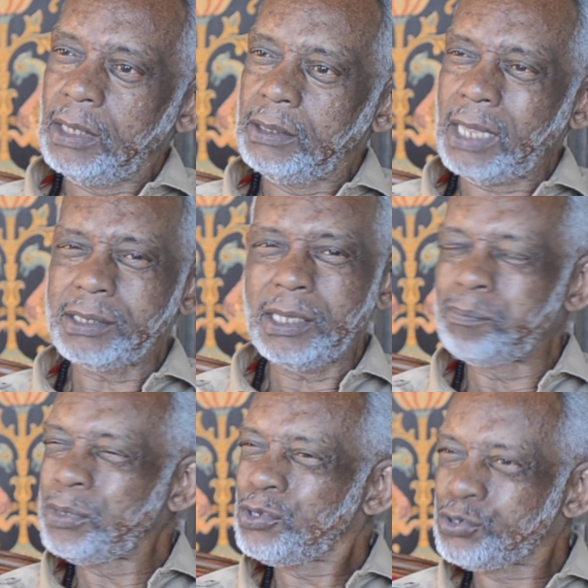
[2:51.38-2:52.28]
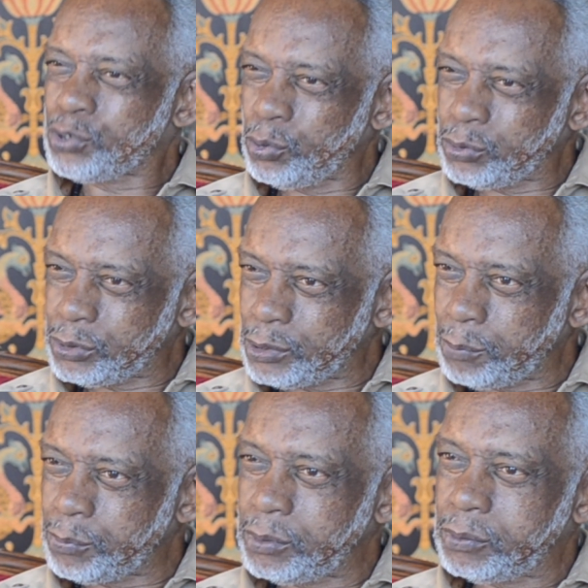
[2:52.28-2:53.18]
like they had been to church or
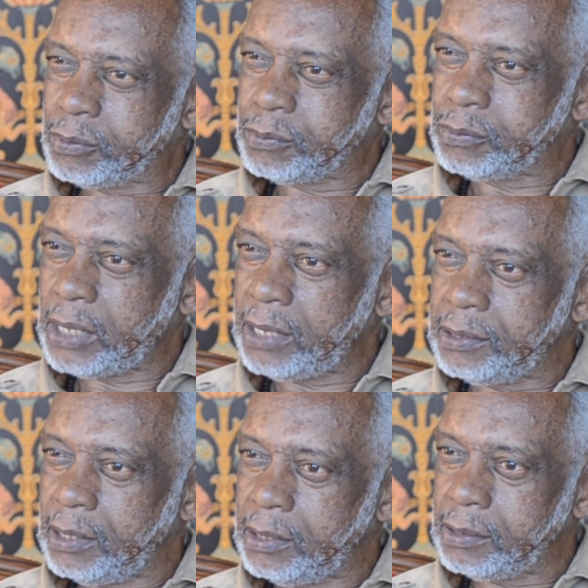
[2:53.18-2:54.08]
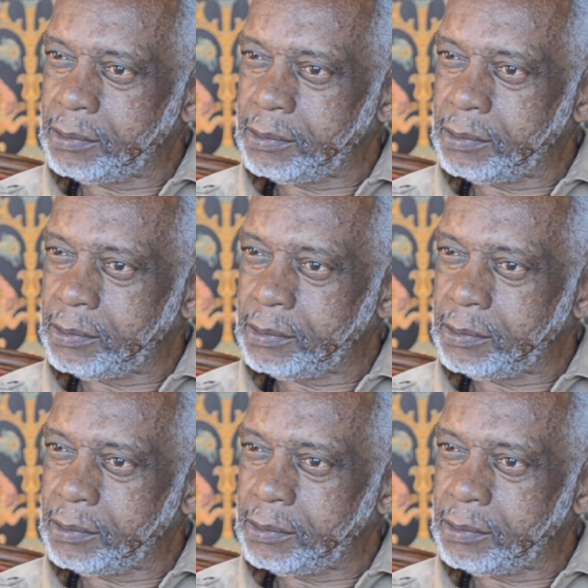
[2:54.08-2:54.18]
something that day.